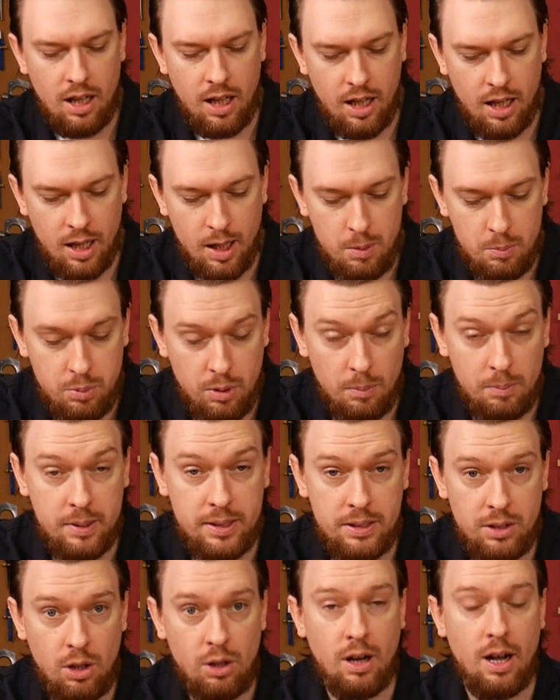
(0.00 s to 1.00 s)
Uh,
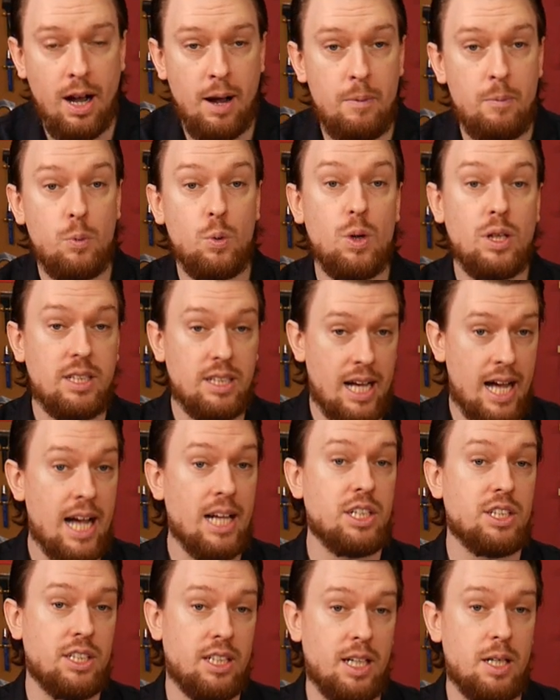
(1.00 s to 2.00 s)
probably not. I would
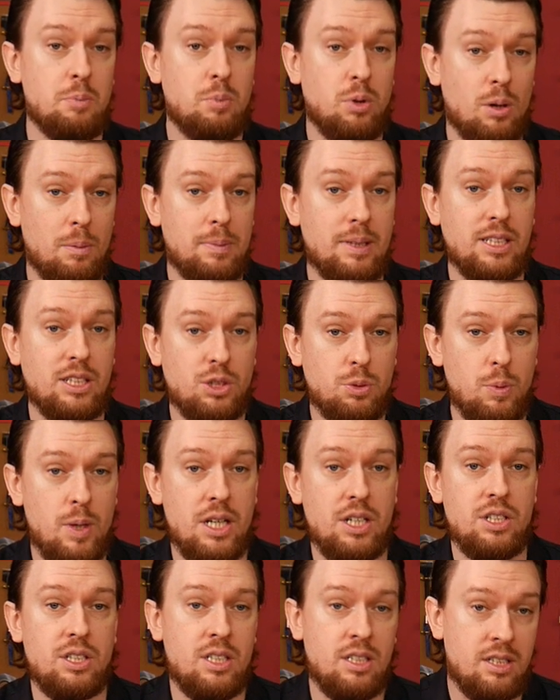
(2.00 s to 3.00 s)
actually probably
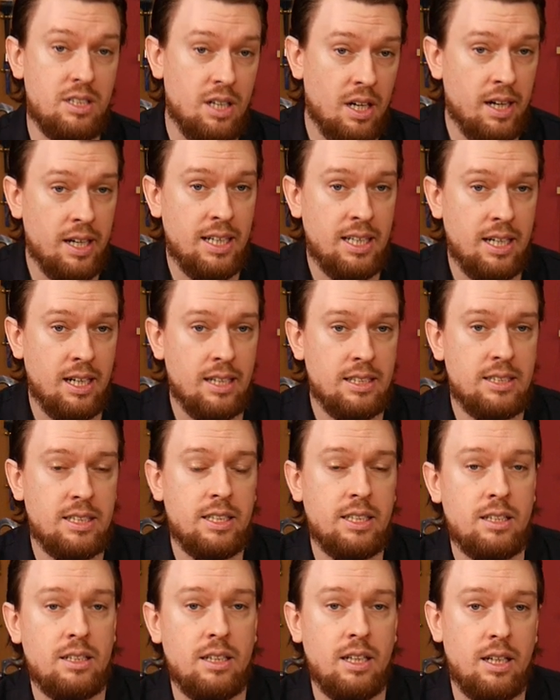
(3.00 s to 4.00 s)
switch to die
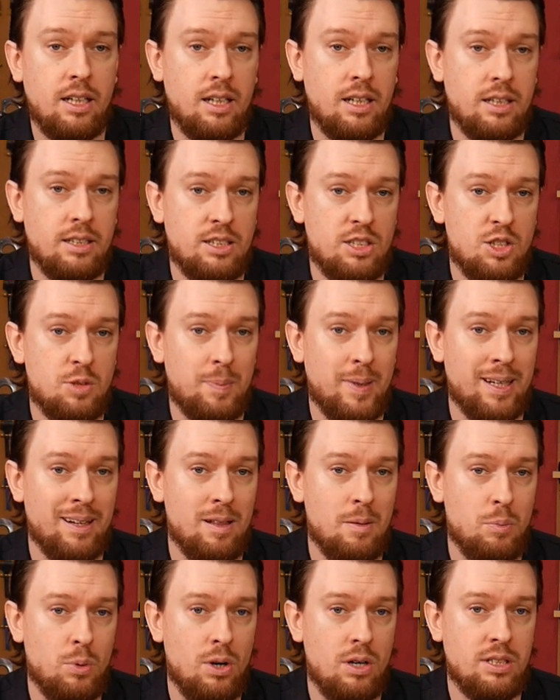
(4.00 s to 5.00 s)
cutting uh, to speed
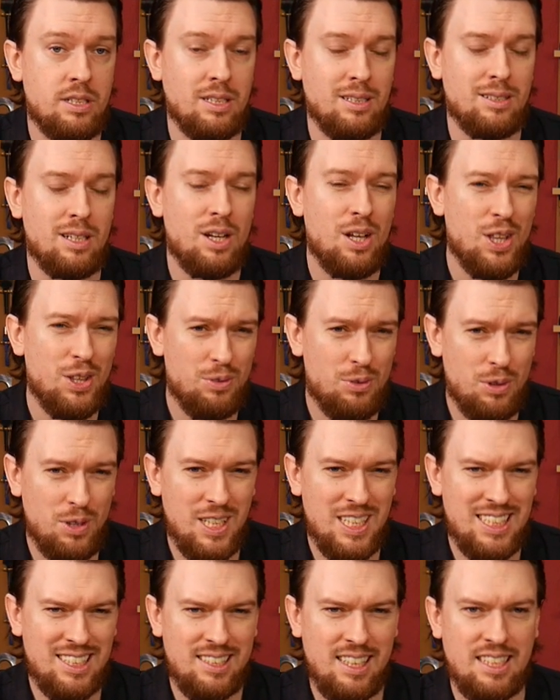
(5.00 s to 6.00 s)
up the process through
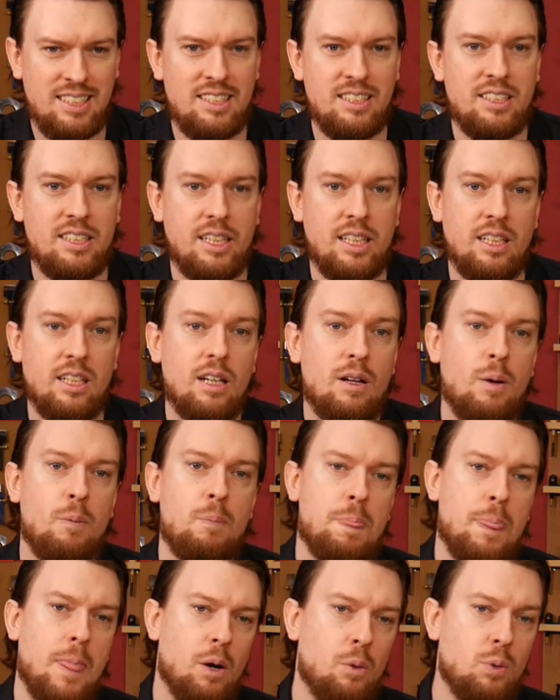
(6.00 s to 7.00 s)
necessity.
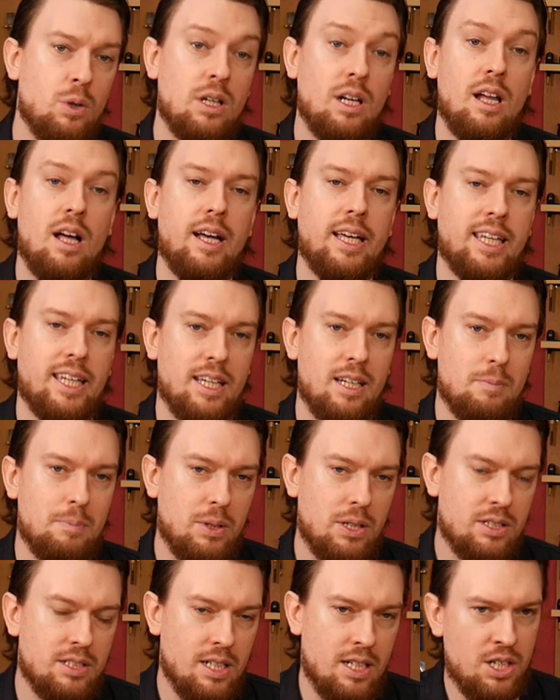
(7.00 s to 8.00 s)
I wouldn't like it
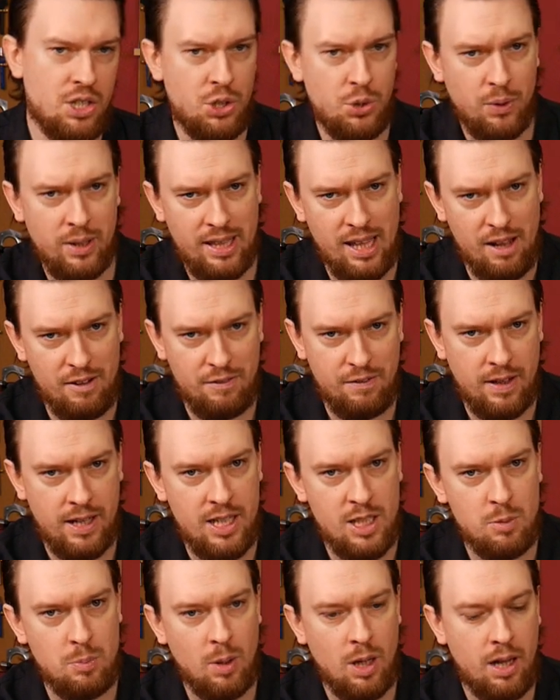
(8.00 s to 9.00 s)
because I enjoy that
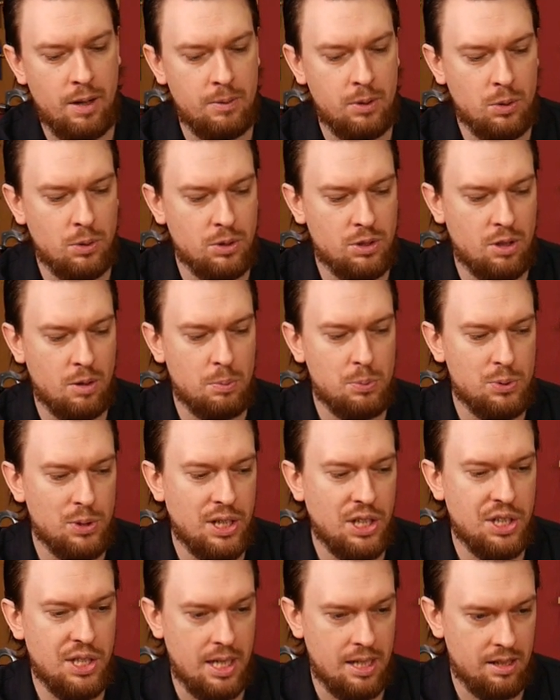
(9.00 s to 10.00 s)
phase, but I would also
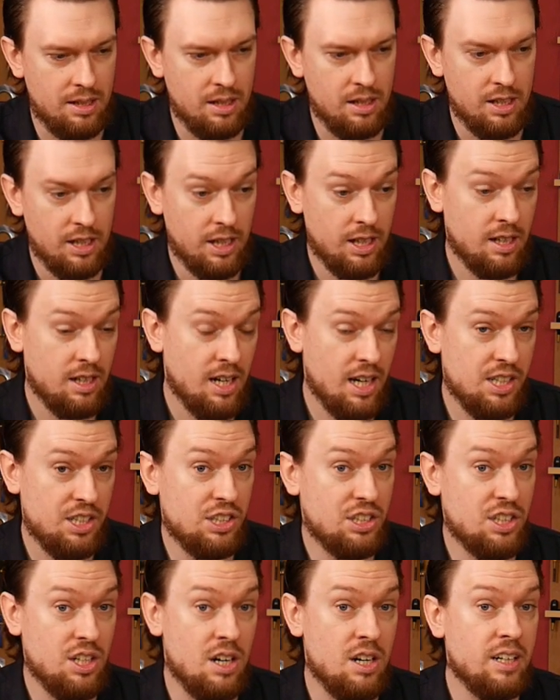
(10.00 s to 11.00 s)
appreciate that I
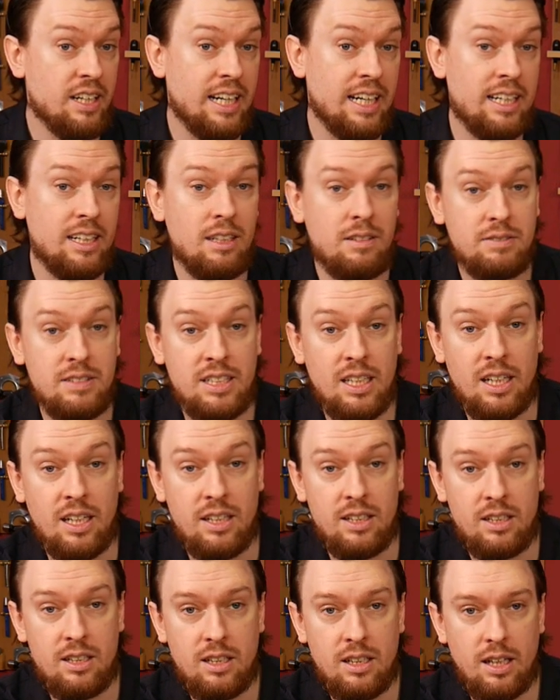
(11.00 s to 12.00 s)
just can't get enough
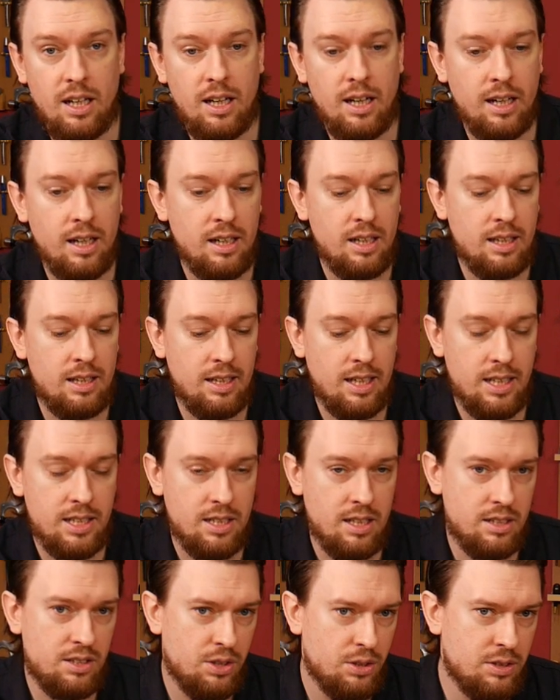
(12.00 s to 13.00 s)
done uh,
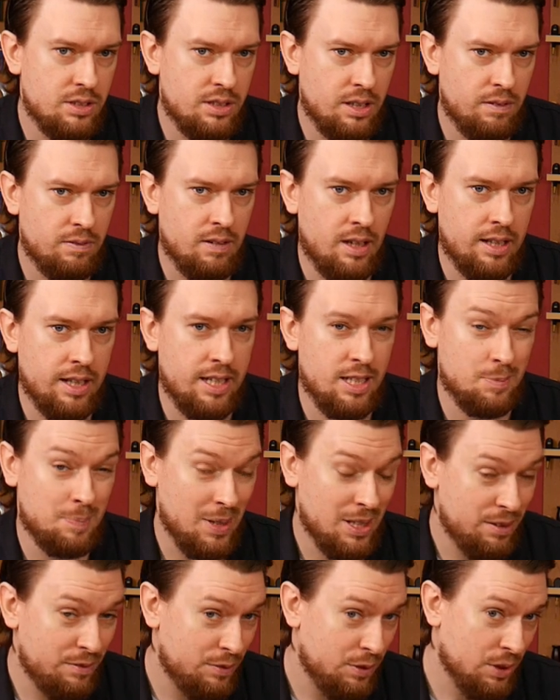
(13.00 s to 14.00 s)
unless I do stuff like that,
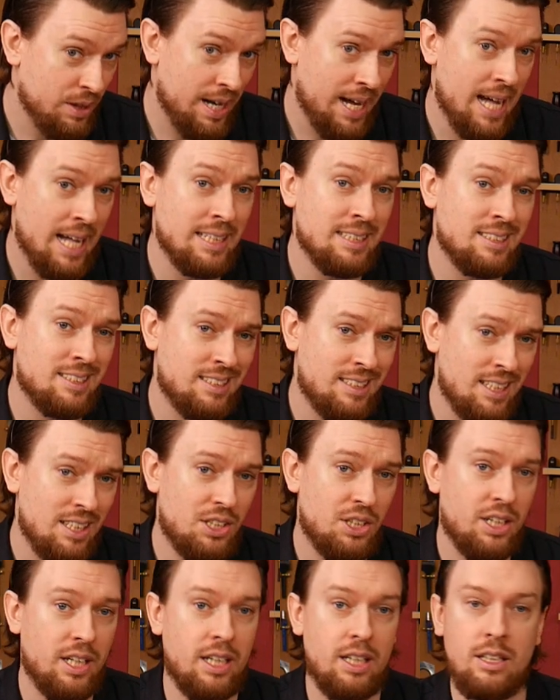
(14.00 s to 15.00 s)
especially if you're hand
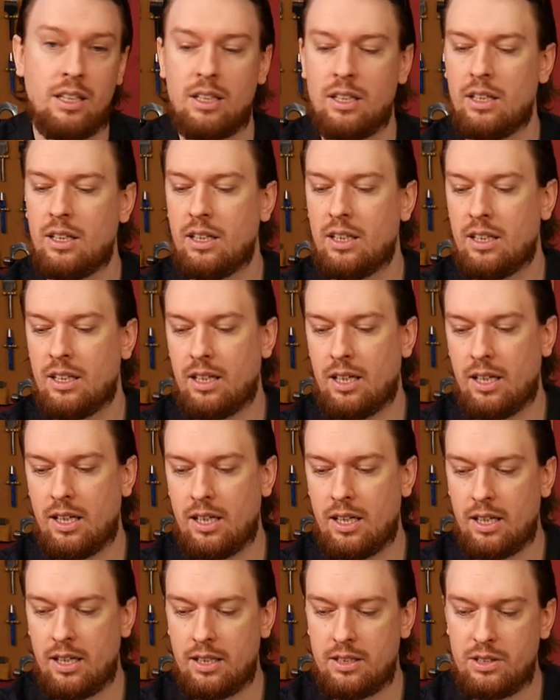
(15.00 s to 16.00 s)
stitching
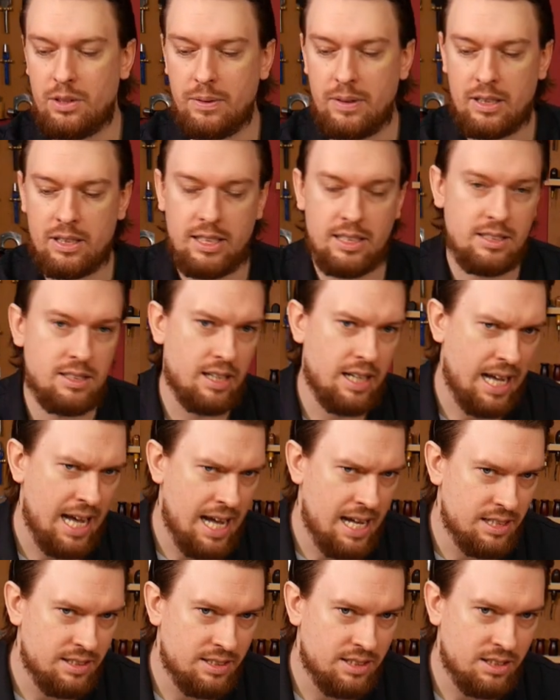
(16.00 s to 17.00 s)
and doing things like
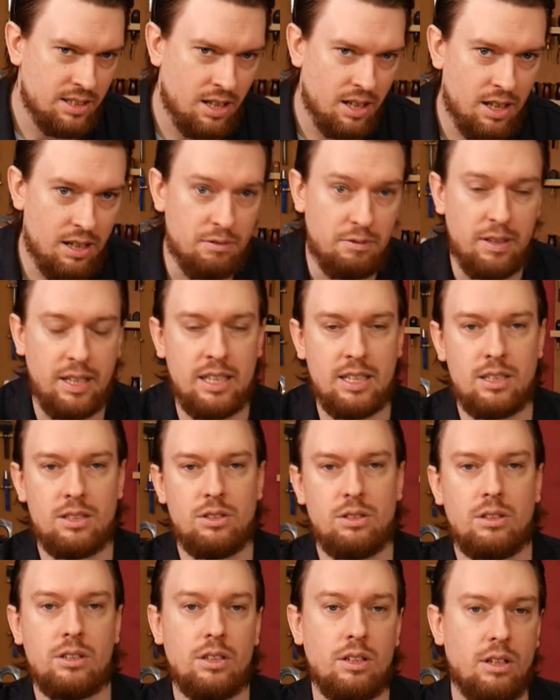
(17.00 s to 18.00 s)
hand skiving and
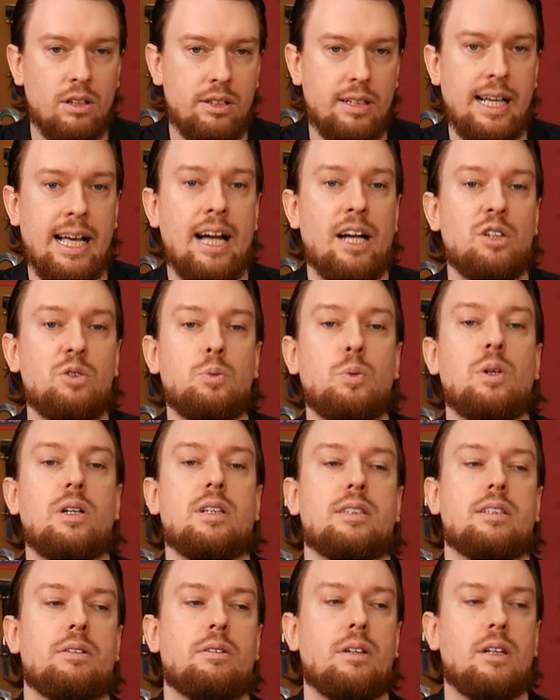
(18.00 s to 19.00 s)
doing a lot of hand
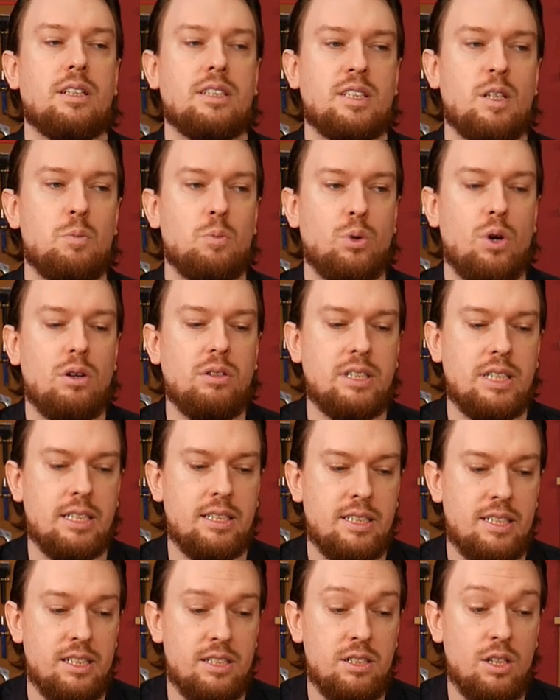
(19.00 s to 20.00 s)
work. There are some
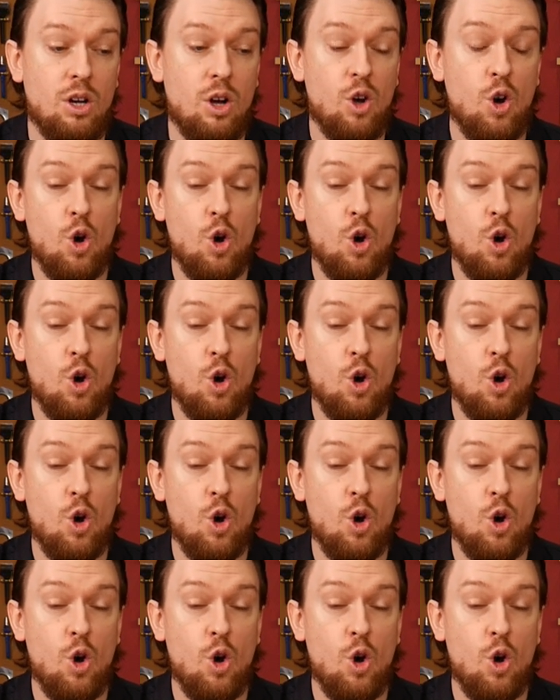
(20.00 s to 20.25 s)
processes.